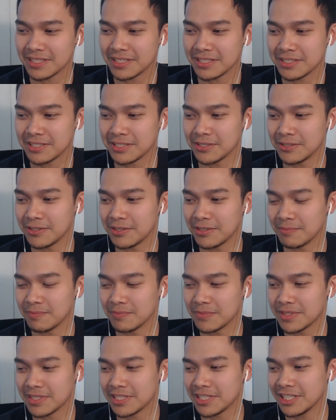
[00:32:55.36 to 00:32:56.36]
So
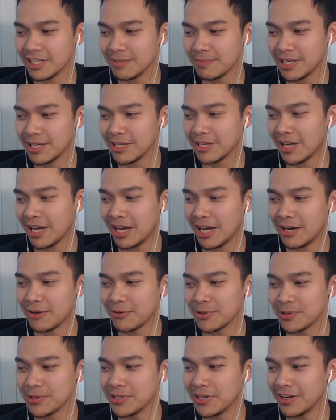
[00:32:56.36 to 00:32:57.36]
tell me how
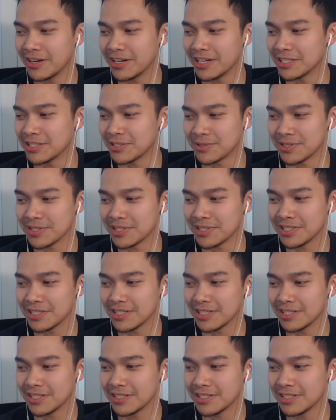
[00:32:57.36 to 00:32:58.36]
you got
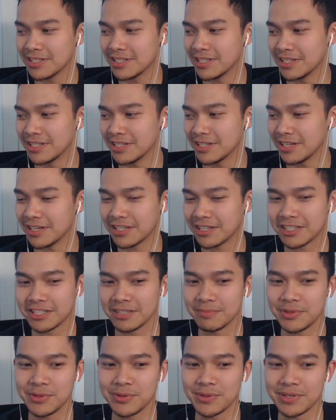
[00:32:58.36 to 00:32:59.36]
interested in like
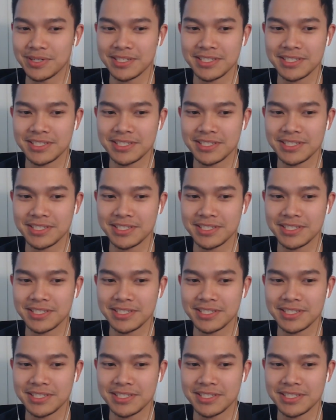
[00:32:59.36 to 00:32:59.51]
computer